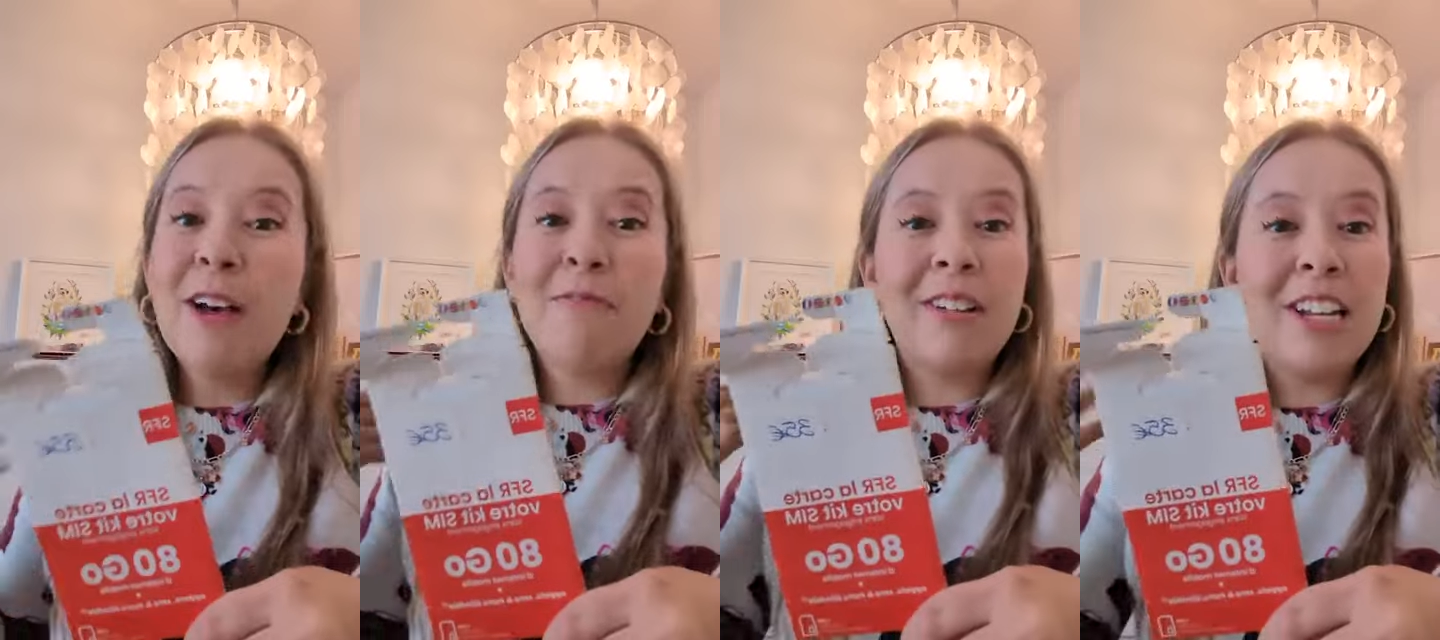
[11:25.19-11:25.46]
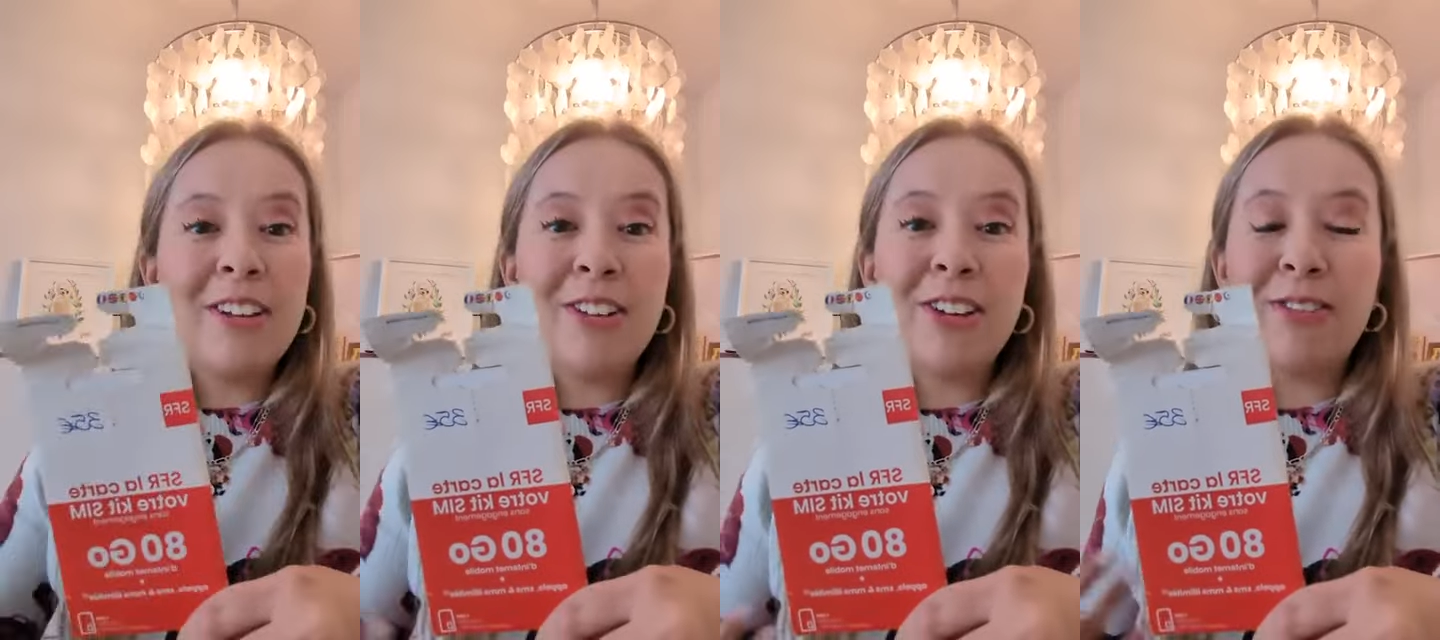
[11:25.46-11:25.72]

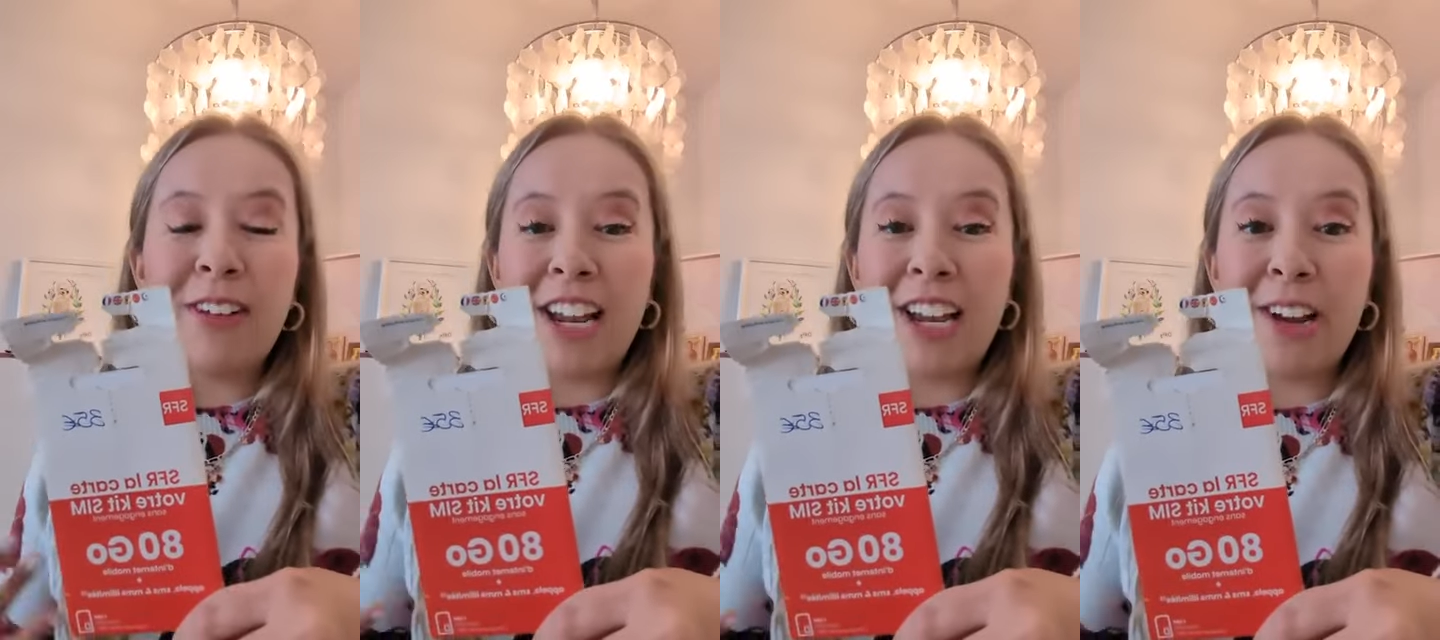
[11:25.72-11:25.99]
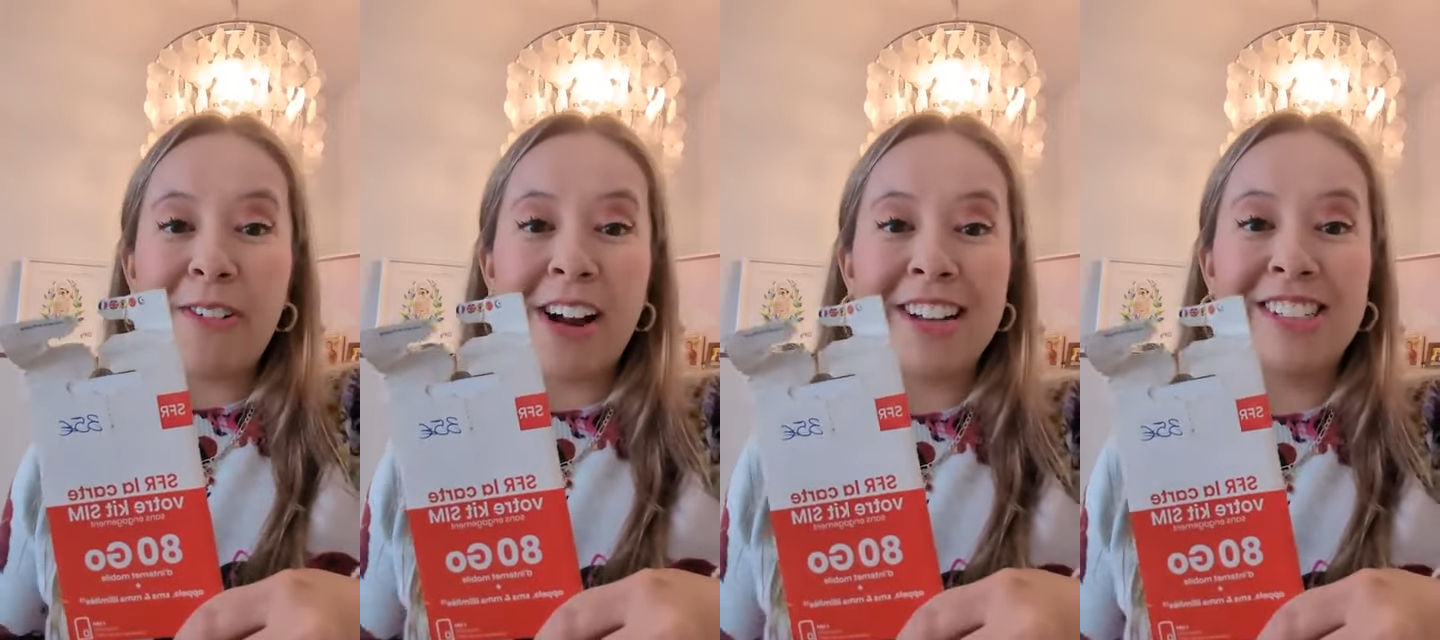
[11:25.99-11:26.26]
But if you have any
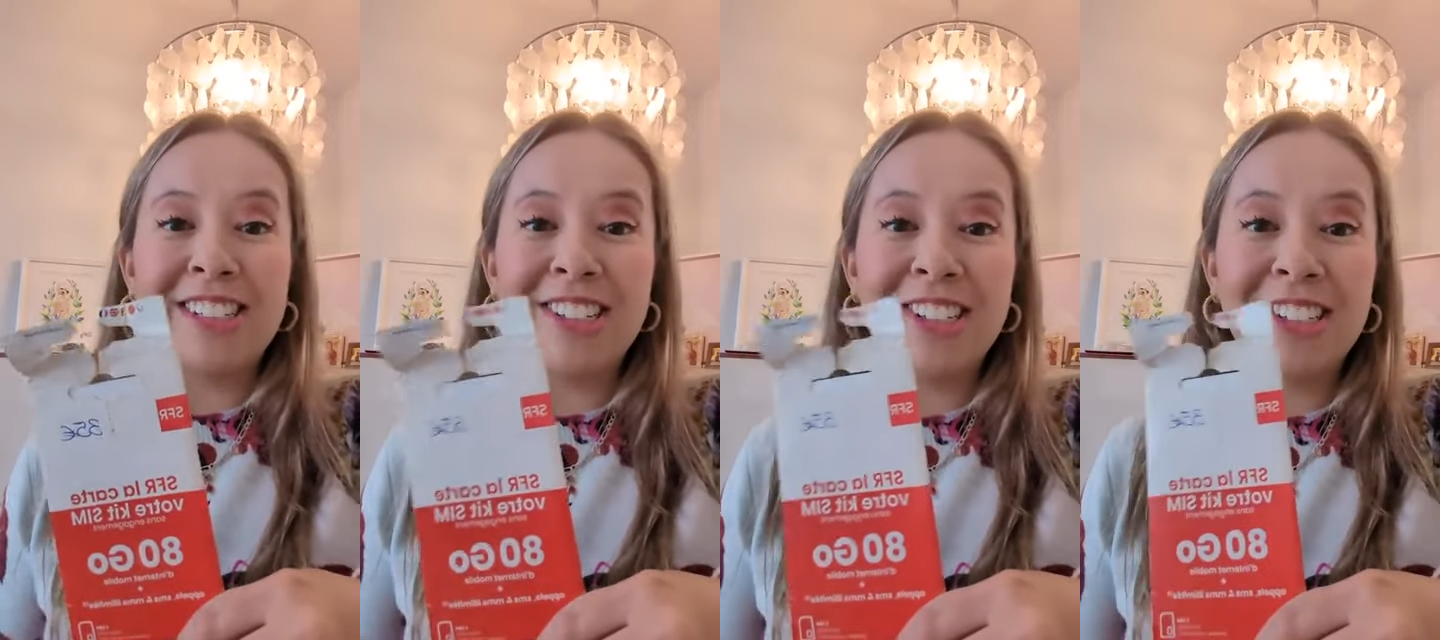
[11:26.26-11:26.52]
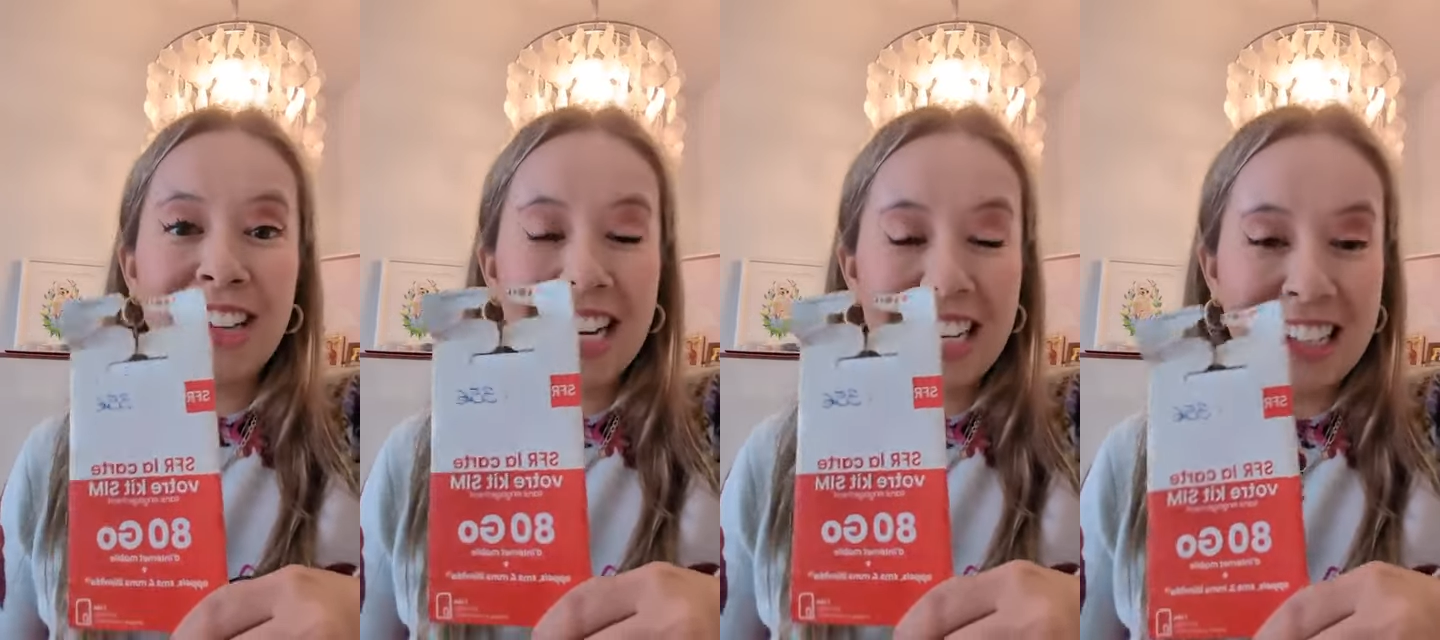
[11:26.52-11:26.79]

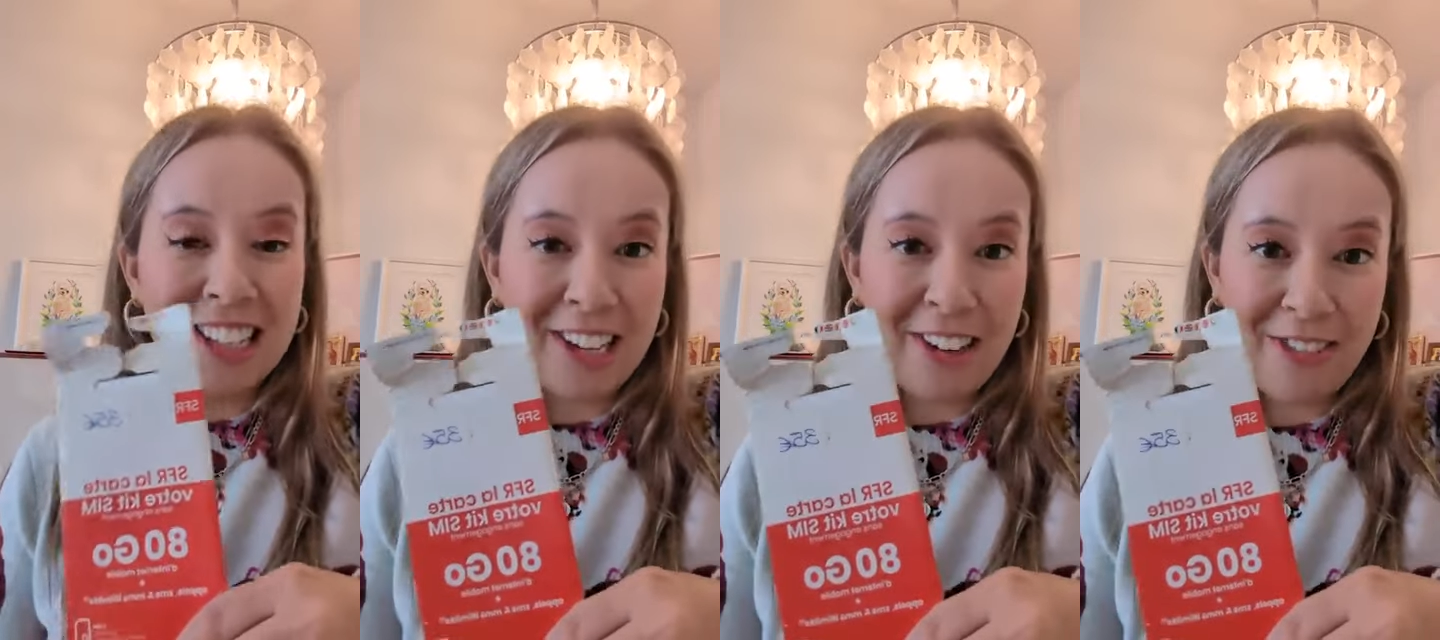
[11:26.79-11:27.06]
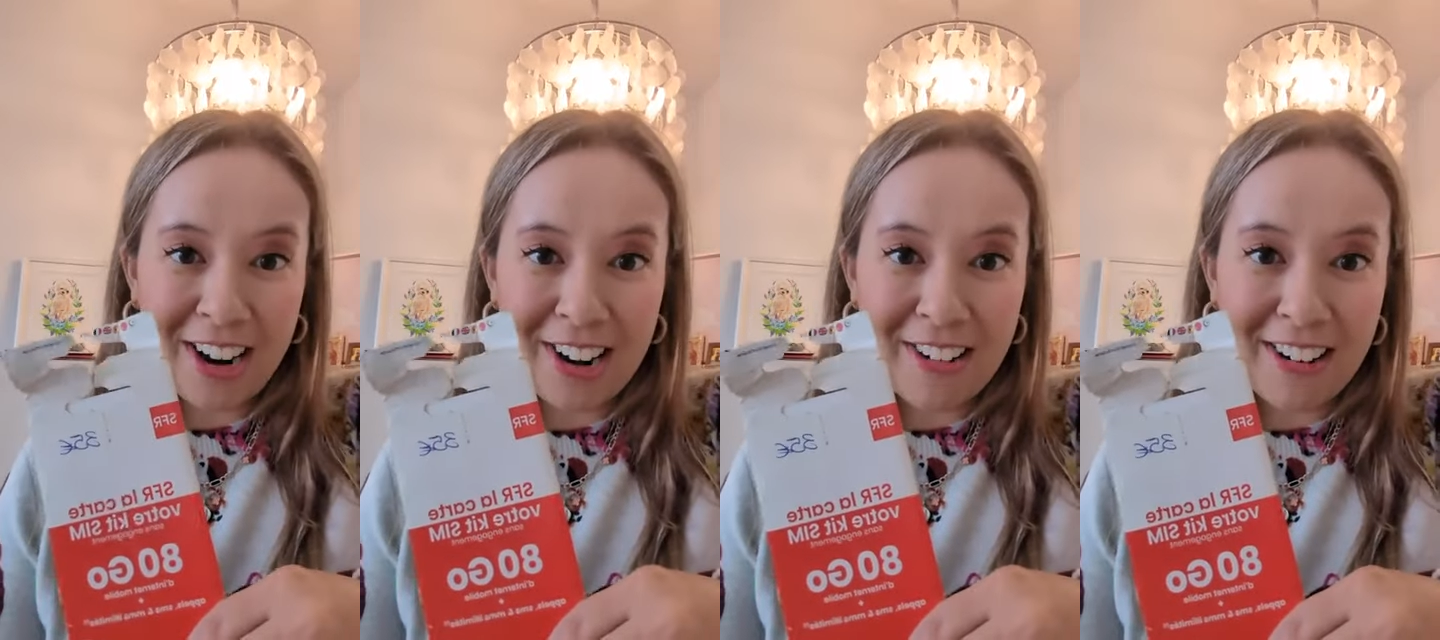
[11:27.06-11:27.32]
questions or anything
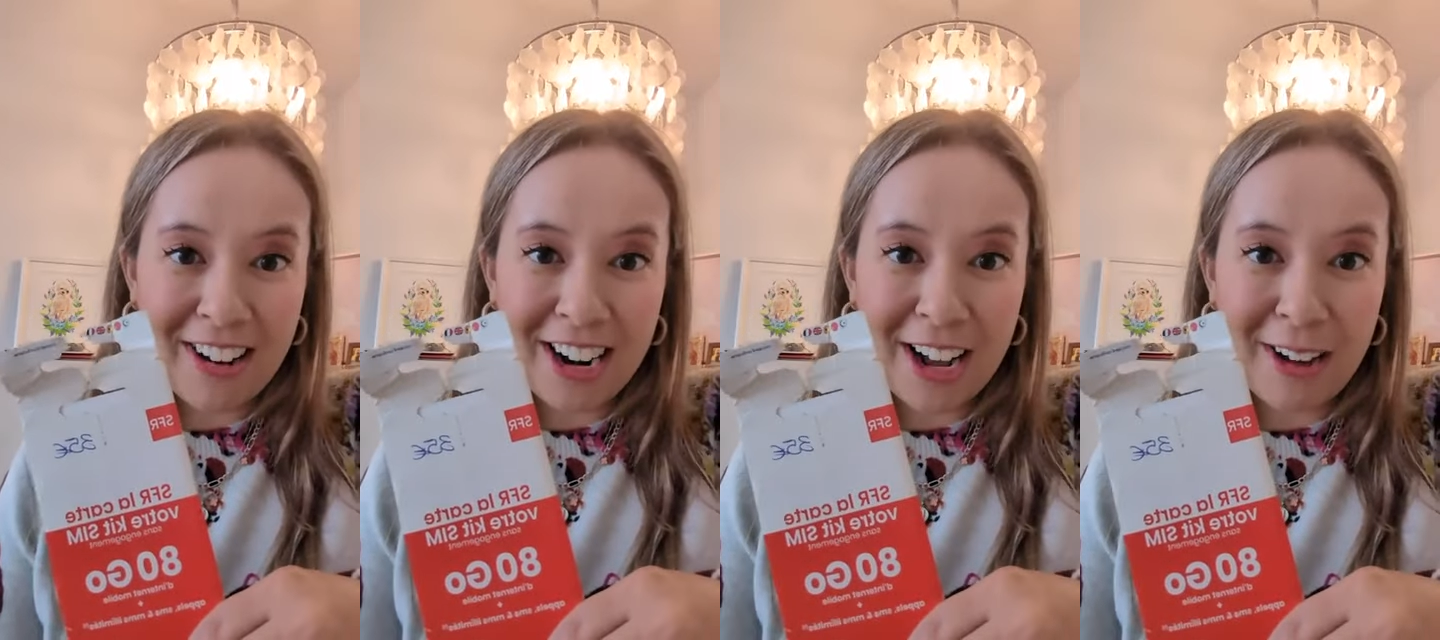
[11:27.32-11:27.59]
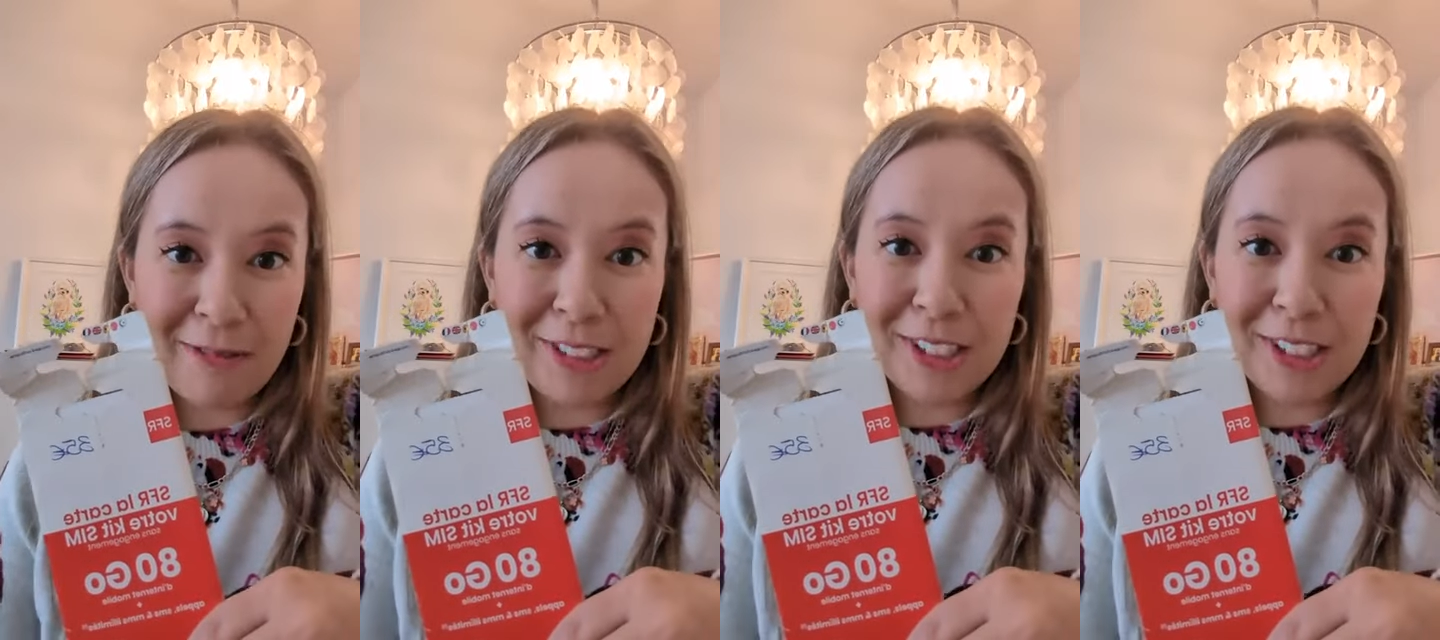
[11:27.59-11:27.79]
whatnot,